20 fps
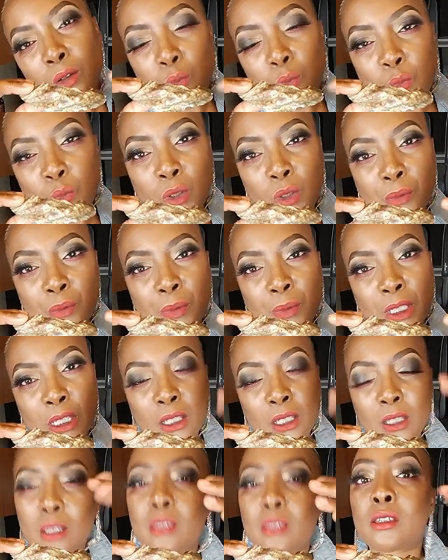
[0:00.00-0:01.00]
would
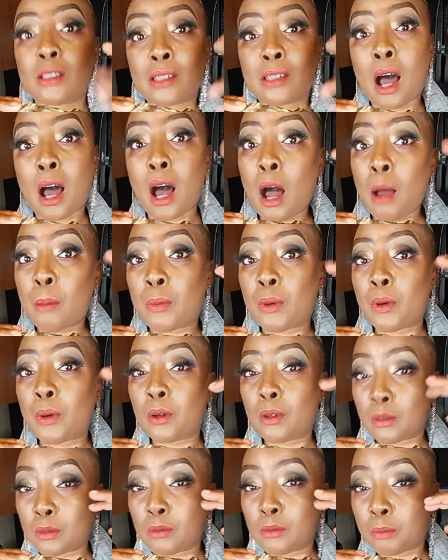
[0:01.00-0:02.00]
be the top
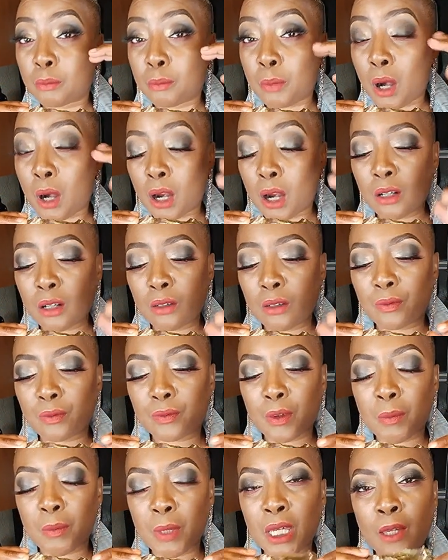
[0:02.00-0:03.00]
part for
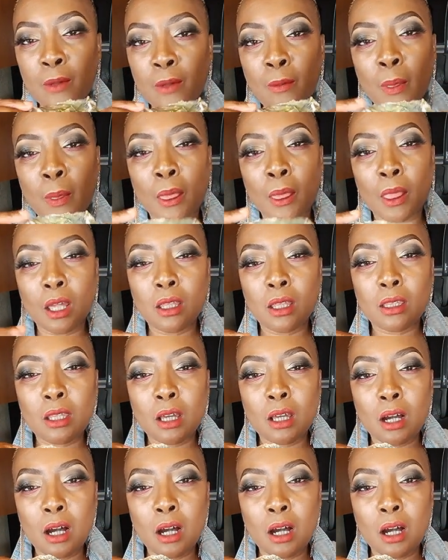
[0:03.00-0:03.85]
me. The